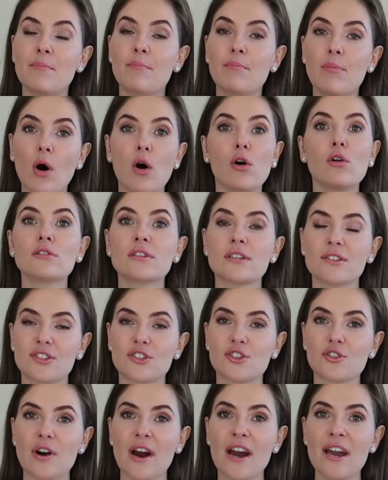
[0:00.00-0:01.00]
bold
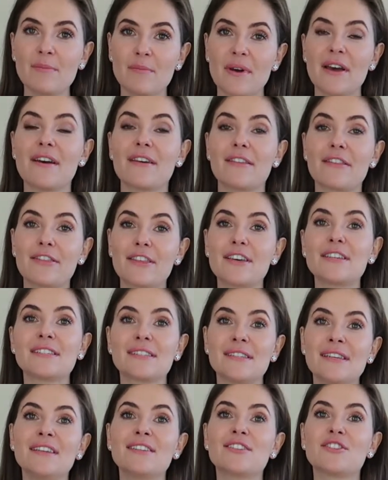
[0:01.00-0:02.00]
stripe, this
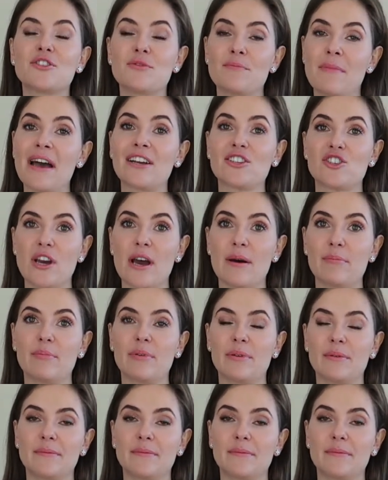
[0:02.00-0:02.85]
needs to match up.